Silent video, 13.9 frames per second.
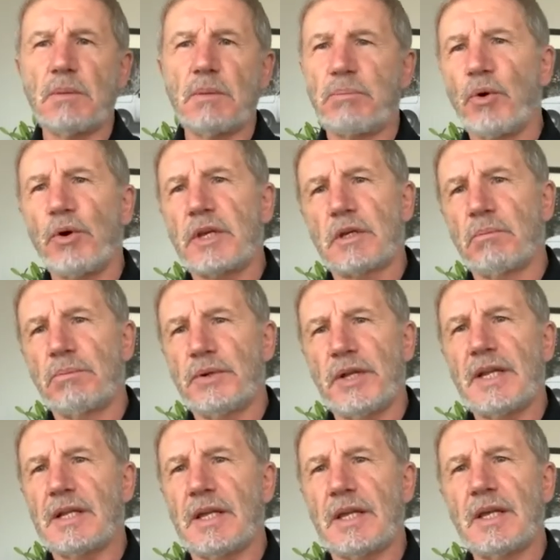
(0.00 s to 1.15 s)
point
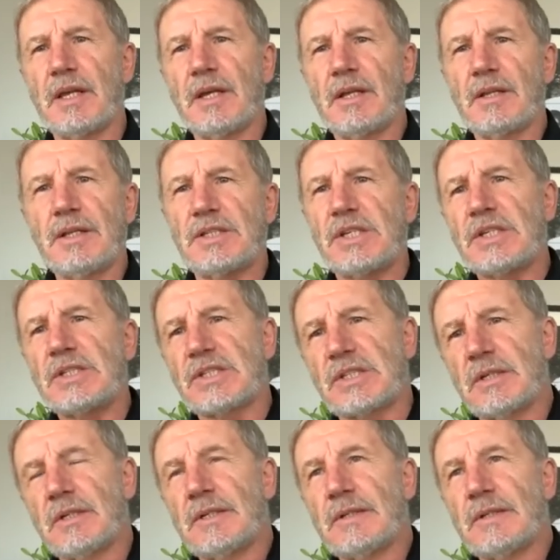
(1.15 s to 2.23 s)
completely. This is